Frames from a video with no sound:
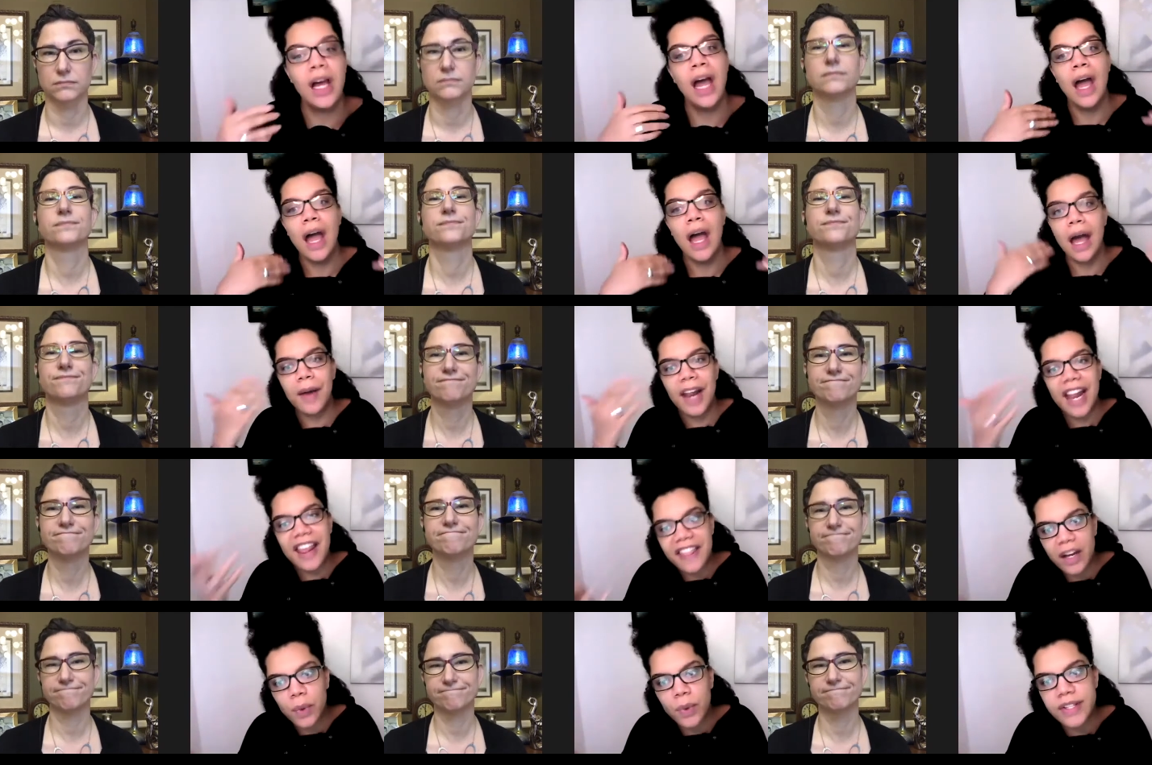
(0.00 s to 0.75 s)
Speaker 1: I mean, I
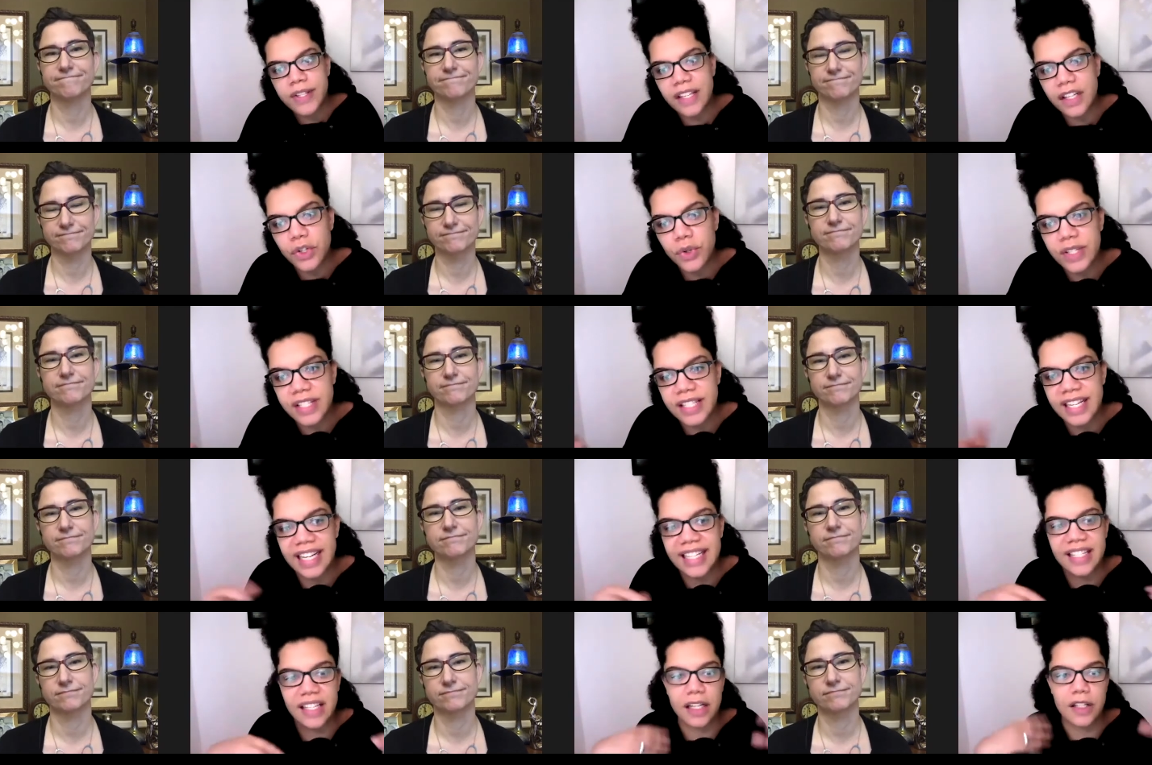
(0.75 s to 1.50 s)
think what's interesting
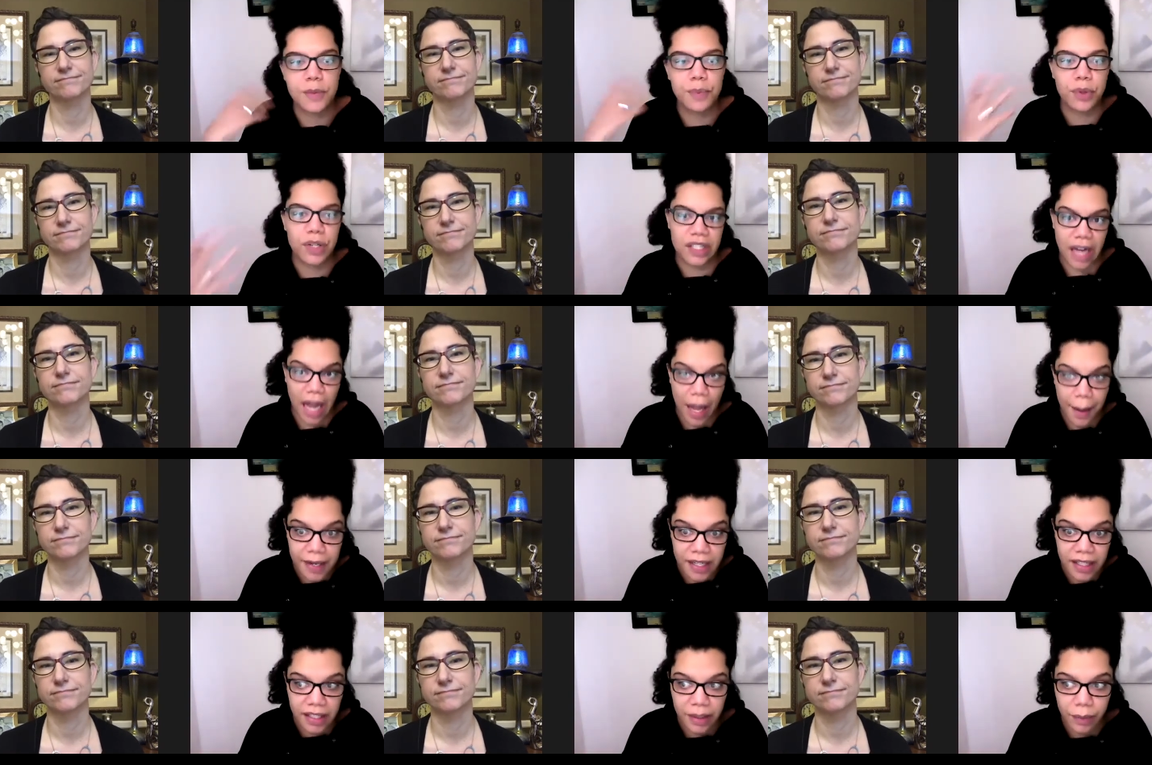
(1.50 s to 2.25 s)
is that it's
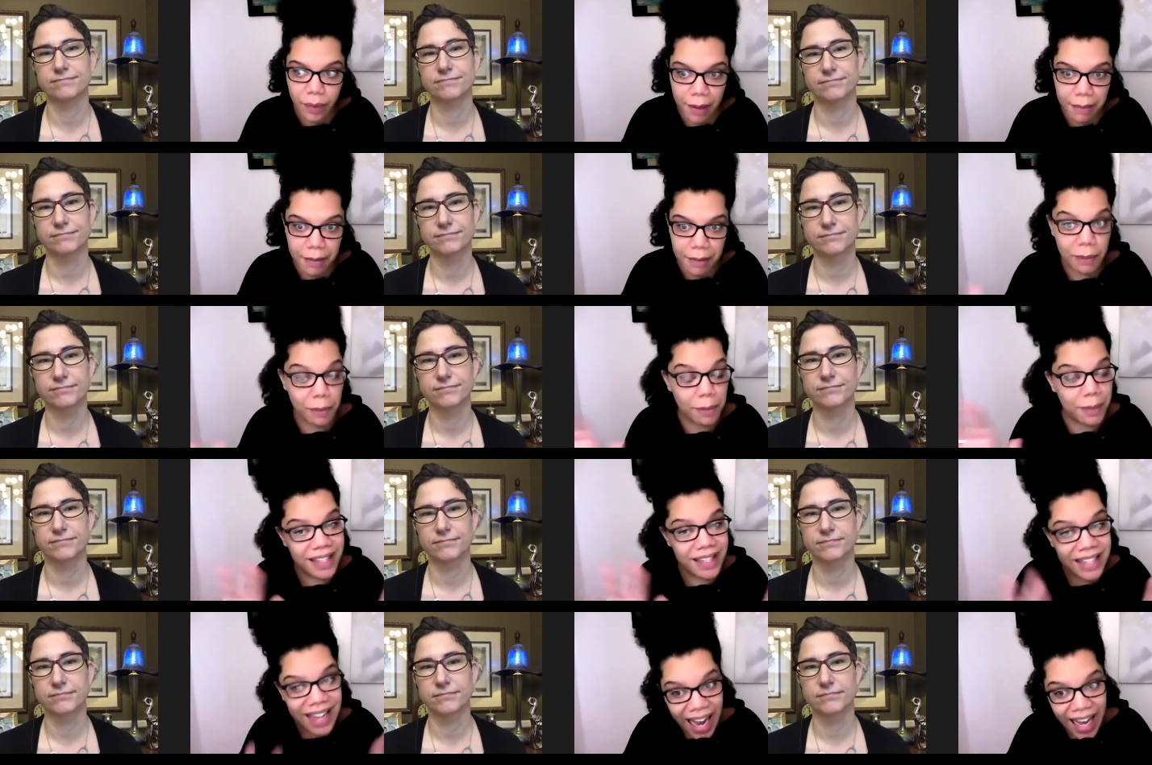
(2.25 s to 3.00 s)
predominantly white people, but
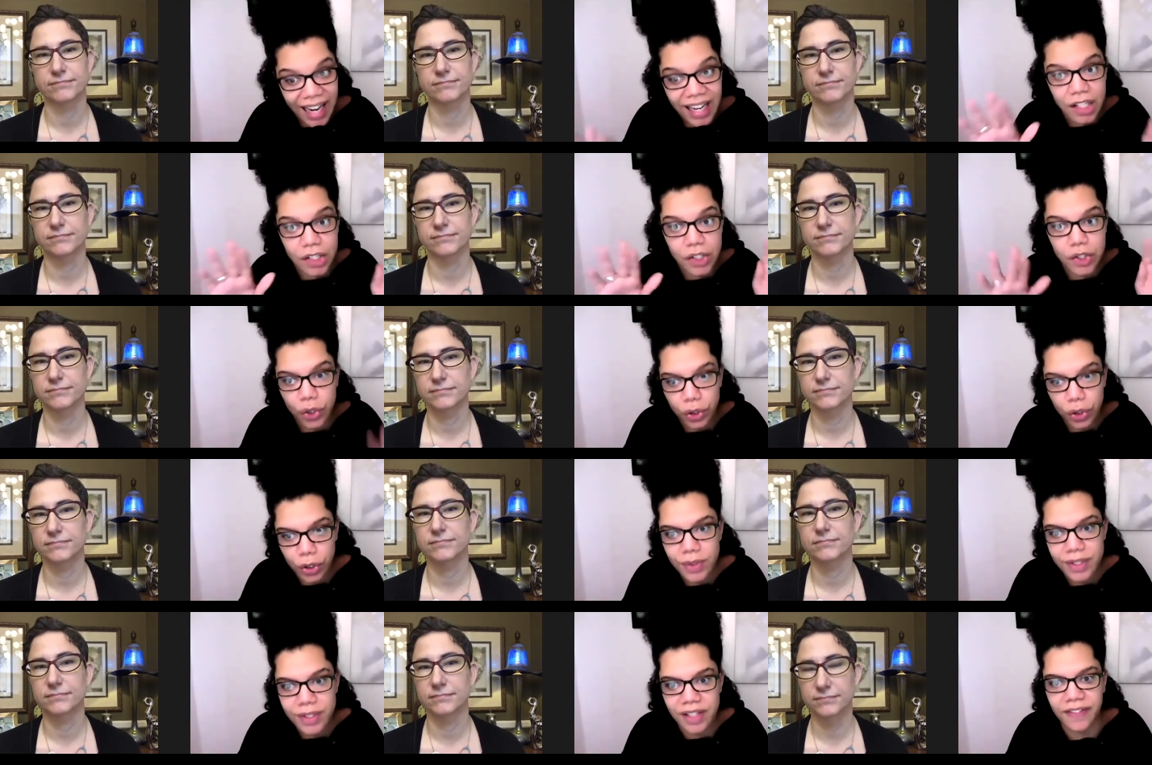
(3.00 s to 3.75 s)
not
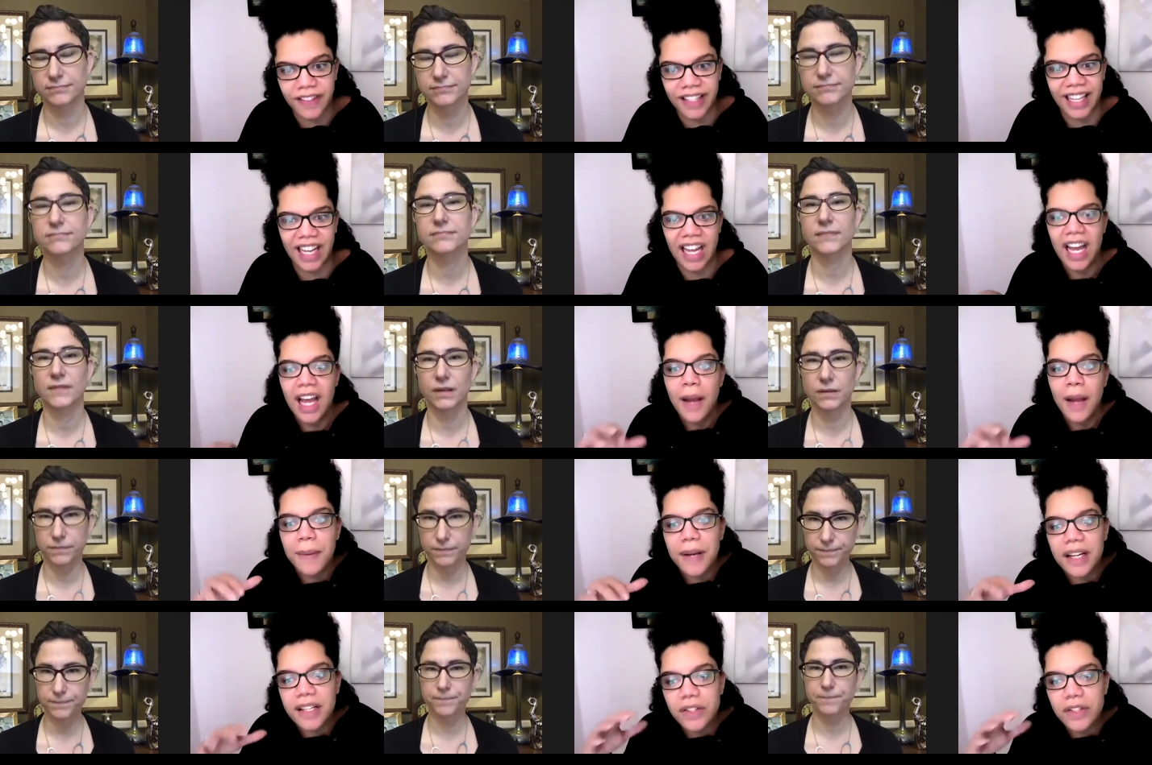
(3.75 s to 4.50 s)
exclusively,
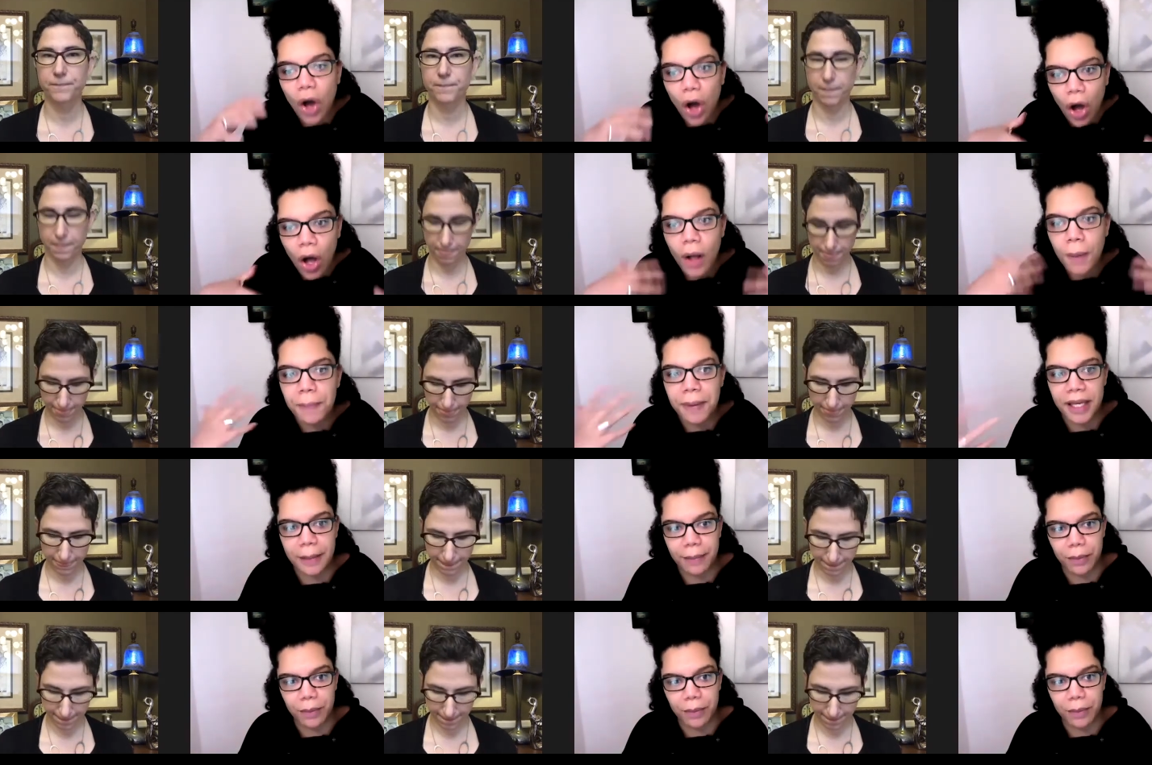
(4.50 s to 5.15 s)
because all people,